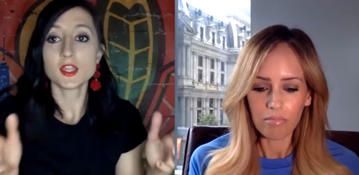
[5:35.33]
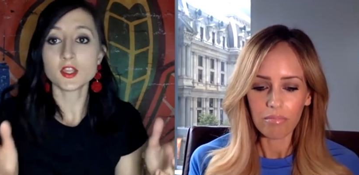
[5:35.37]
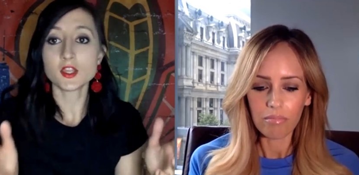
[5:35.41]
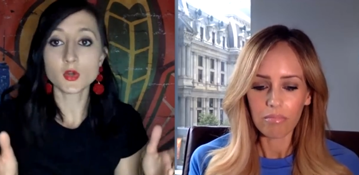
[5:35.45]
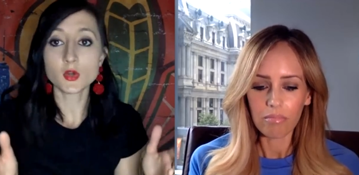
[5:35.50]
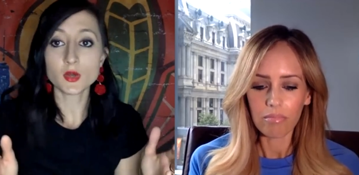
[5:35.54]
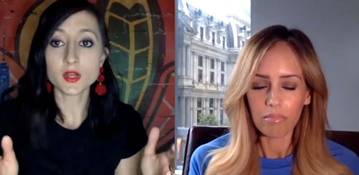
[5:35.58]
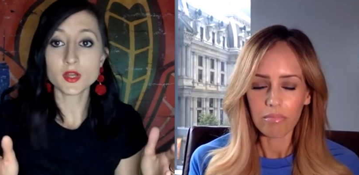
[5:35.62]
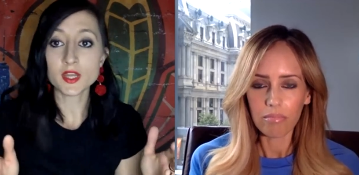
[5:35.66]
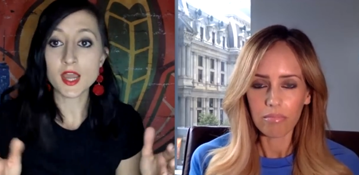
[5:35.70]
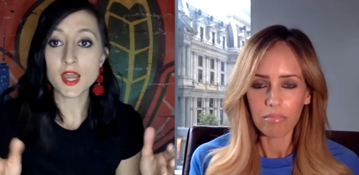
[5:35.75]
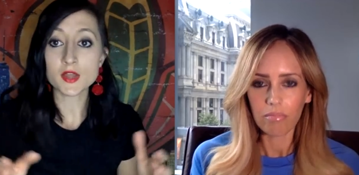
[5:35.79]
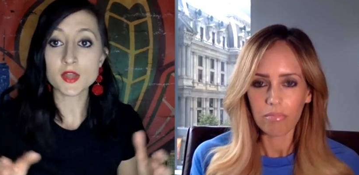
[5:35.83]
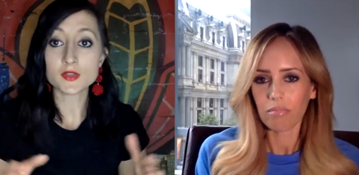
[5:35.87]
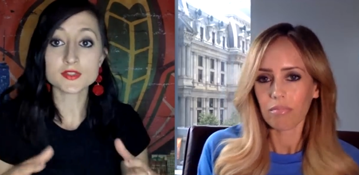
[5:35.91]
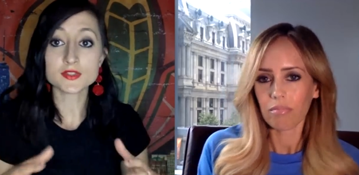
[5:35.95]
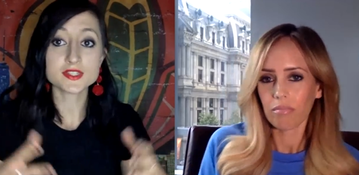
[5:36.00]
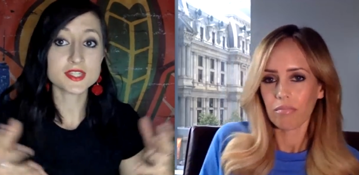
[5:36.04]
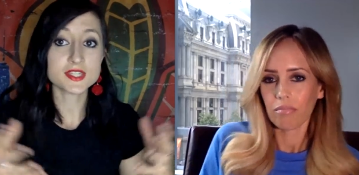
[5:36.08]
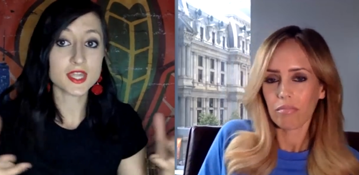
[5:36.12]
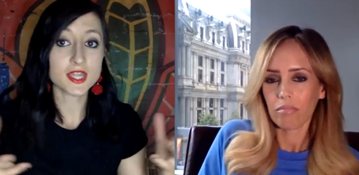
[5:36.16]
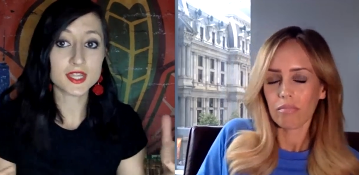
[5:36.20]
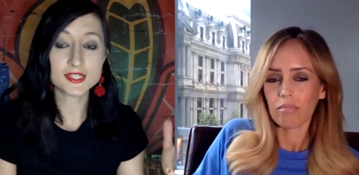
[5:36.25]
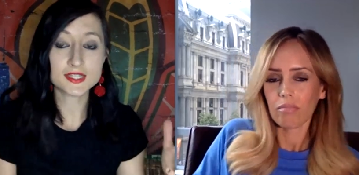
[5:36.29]
Speaker 1: you know,
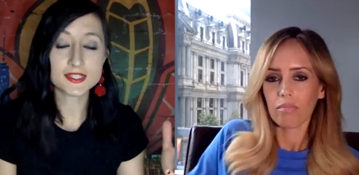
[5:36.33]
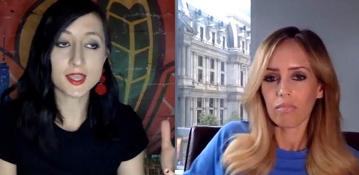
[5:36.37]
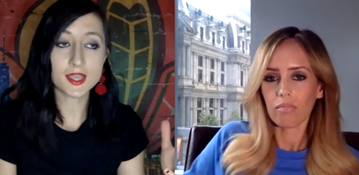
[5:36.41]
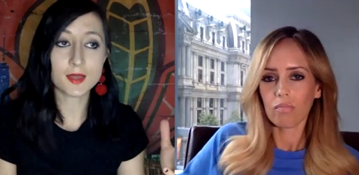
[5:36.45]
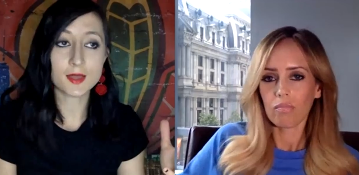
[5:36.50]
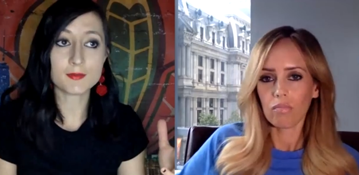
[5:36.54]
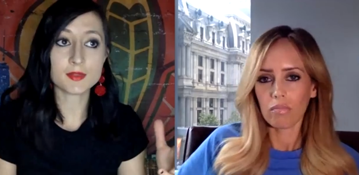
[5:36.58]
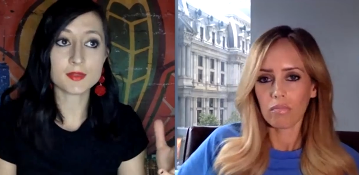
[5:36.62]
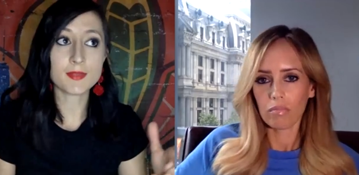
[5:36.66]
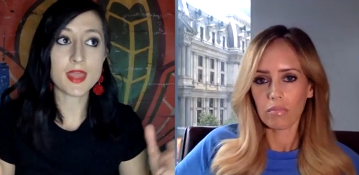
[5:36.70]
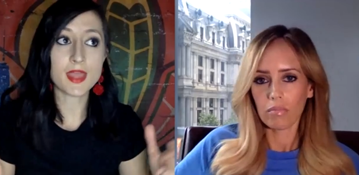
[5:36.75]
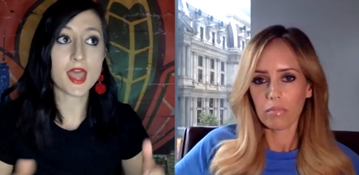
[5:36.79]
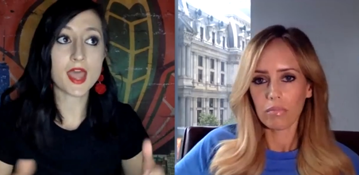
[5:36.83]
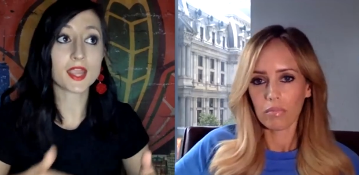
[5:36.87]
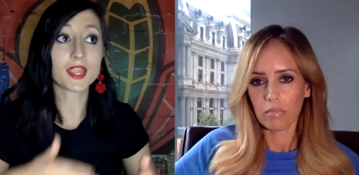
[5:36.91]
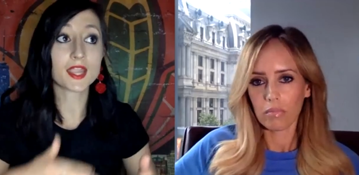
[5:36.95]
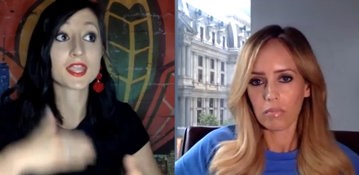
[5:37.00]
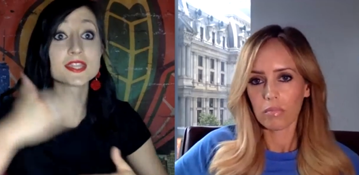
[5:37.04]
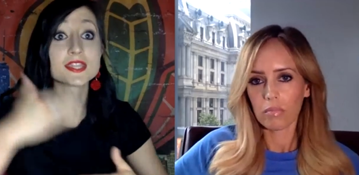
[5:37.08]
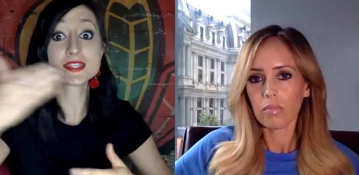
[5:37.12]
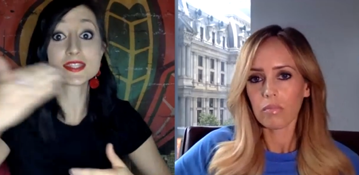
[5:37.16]
announced that he's coming back.